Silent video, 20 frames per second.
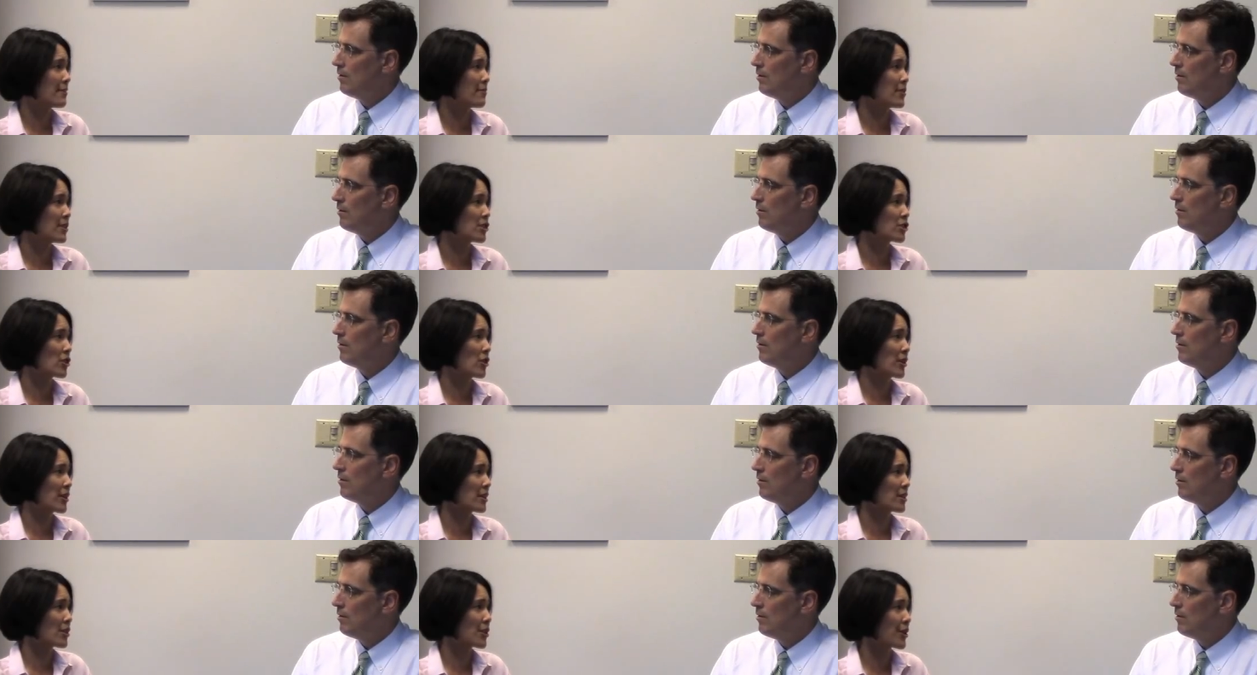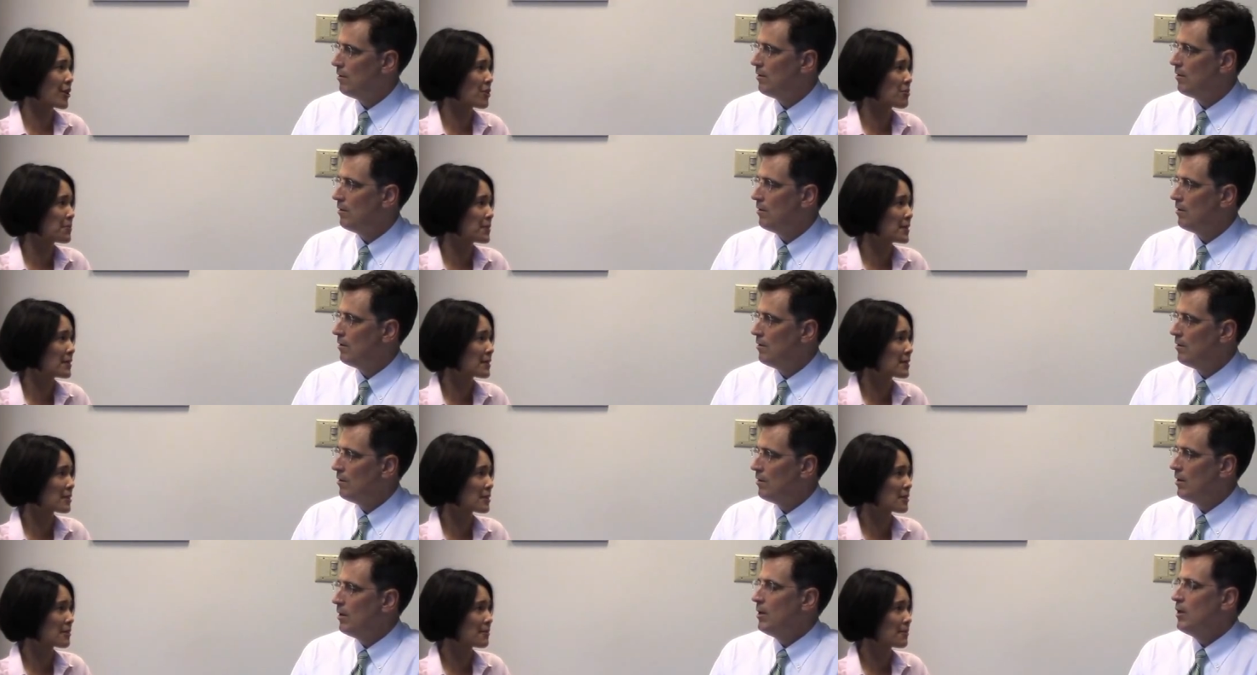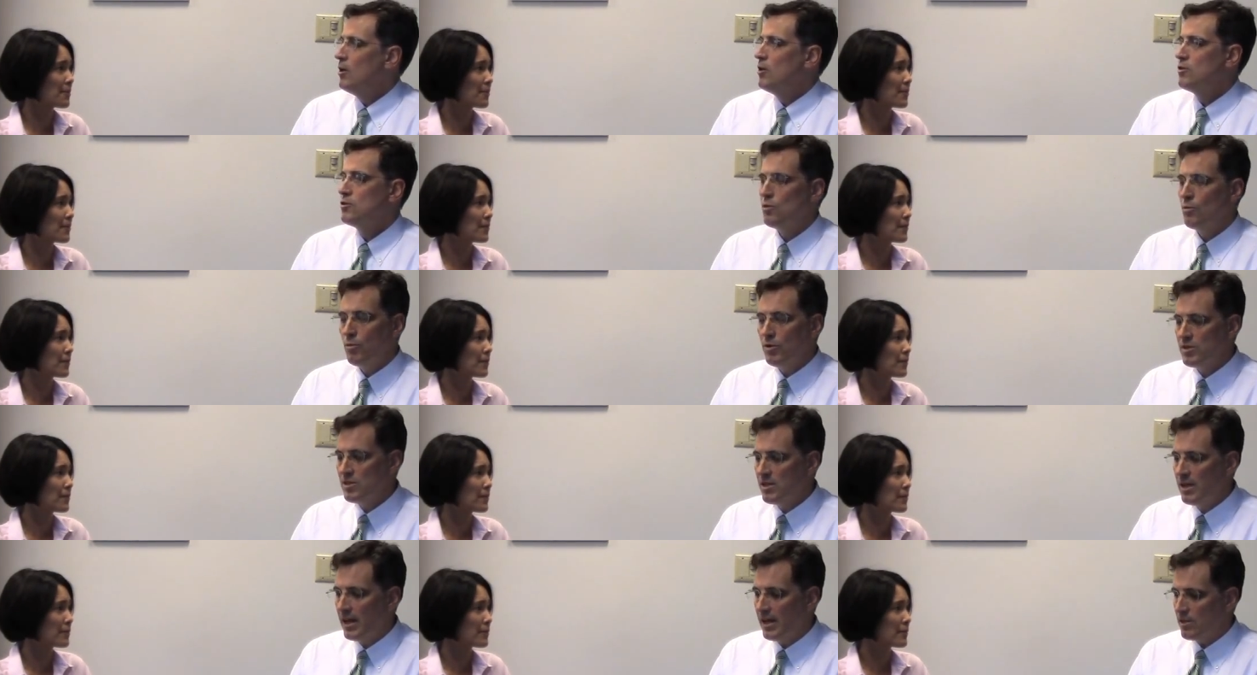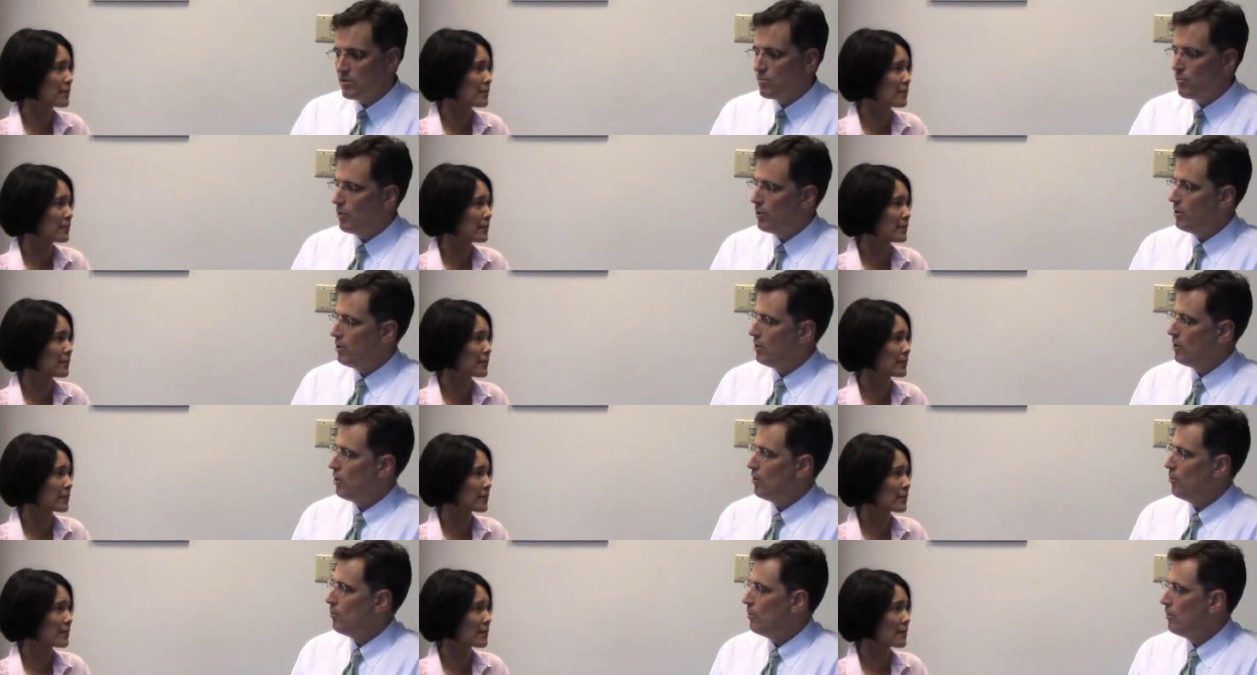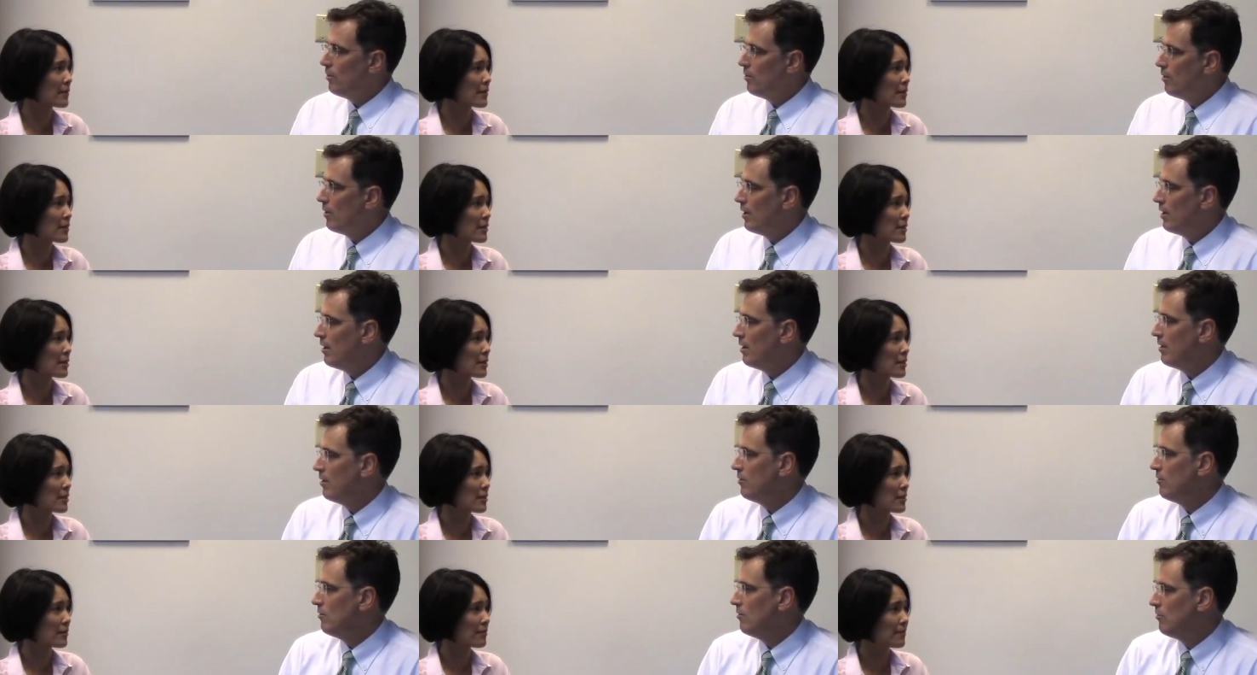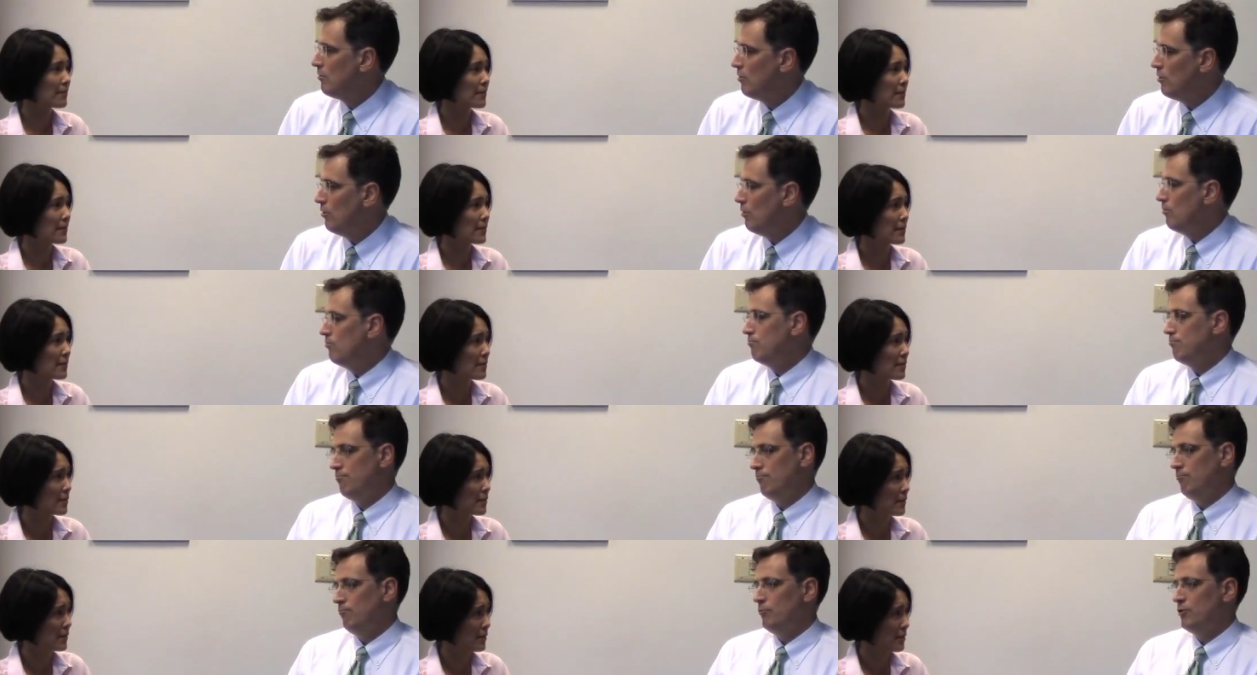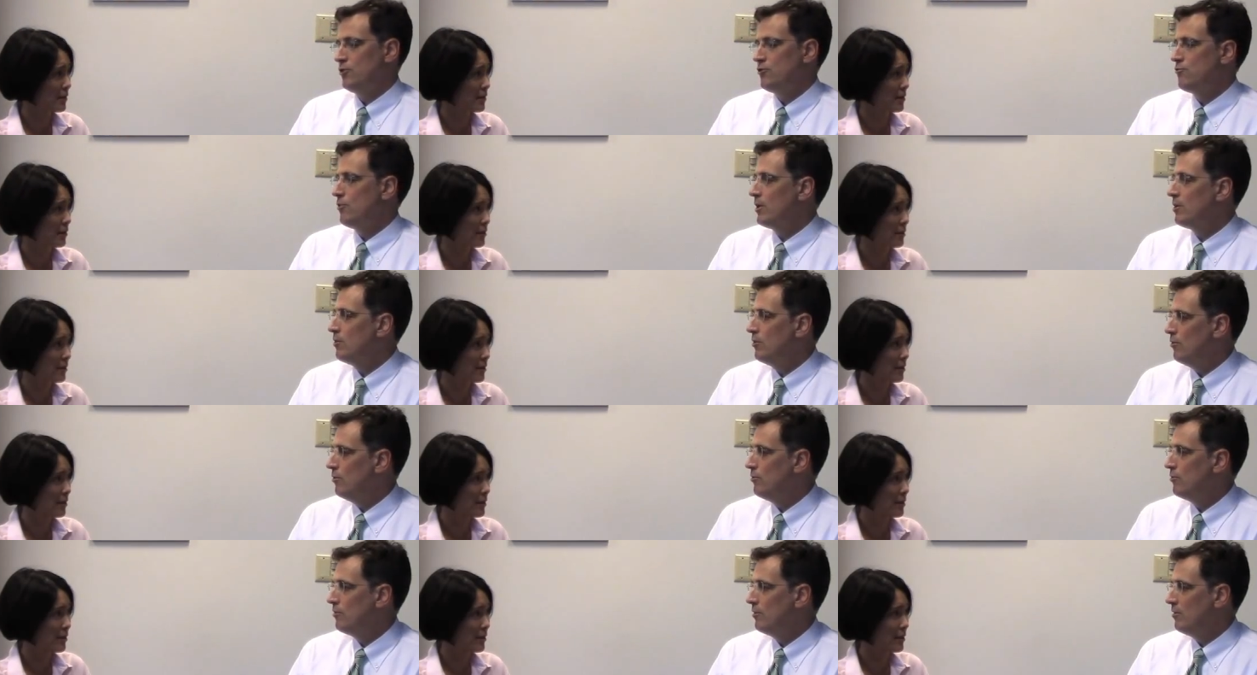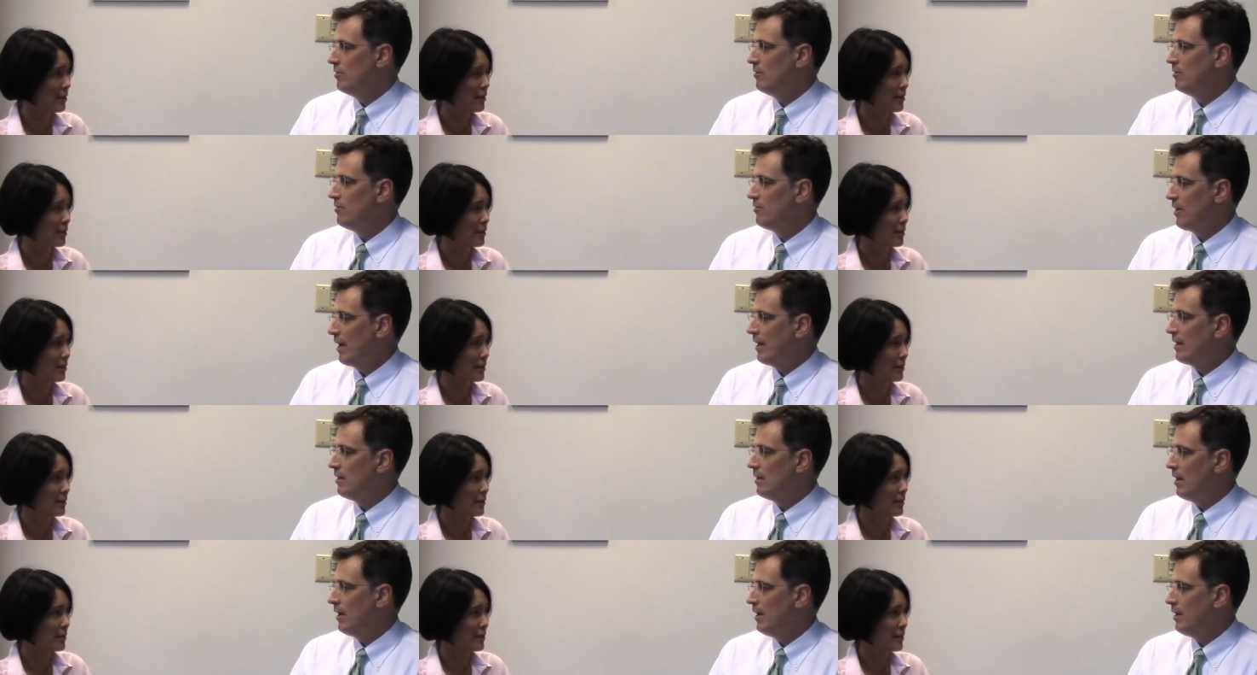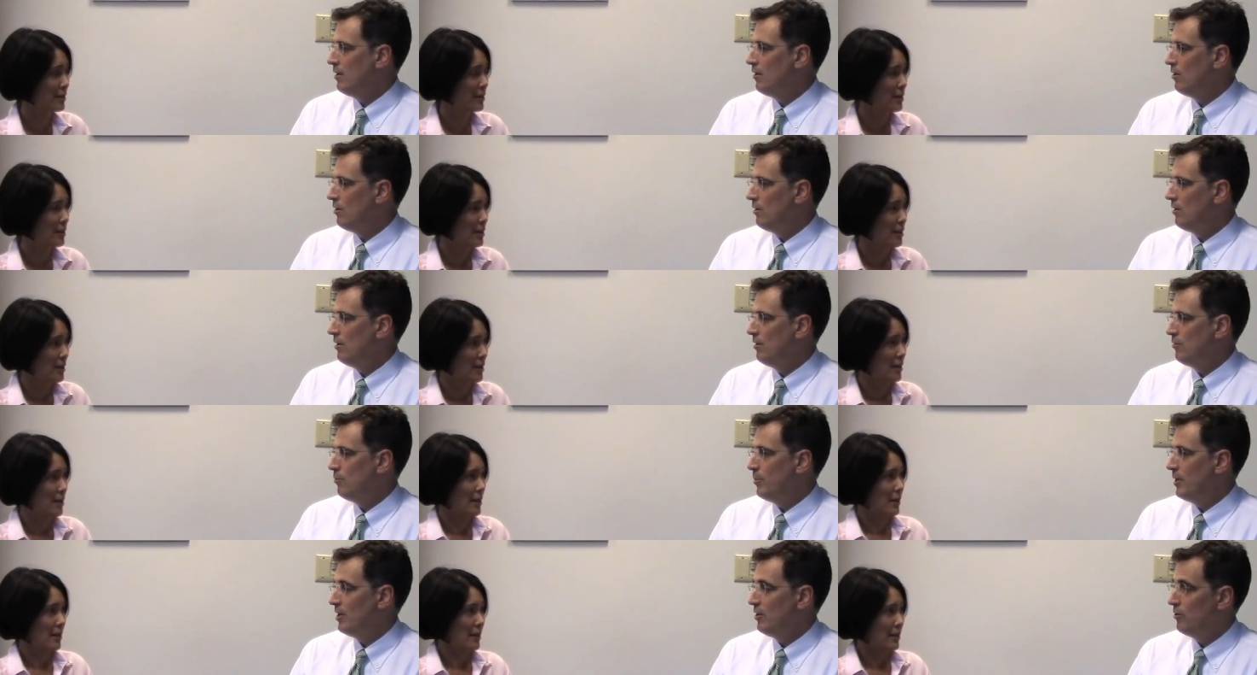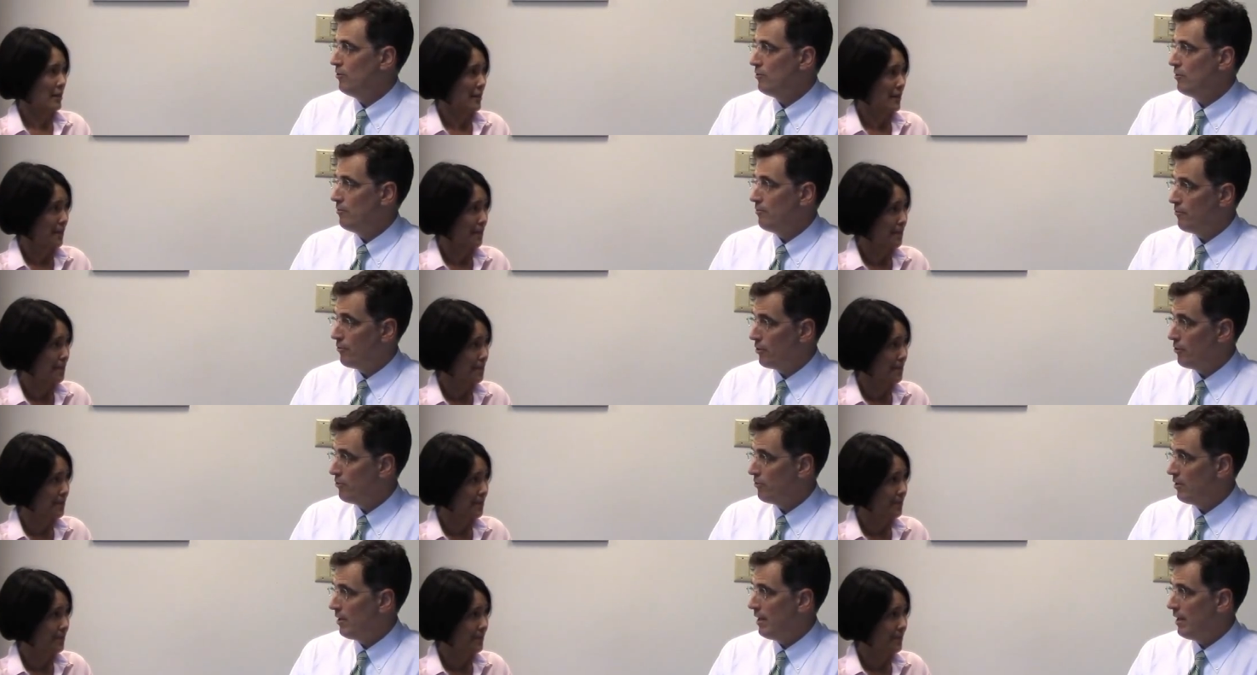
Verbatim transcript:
Speaker 1: of these targeted therapies.
Speaker 2: So what's next? Where do you go? Uh, do you restrict use in second line? Is it being used in first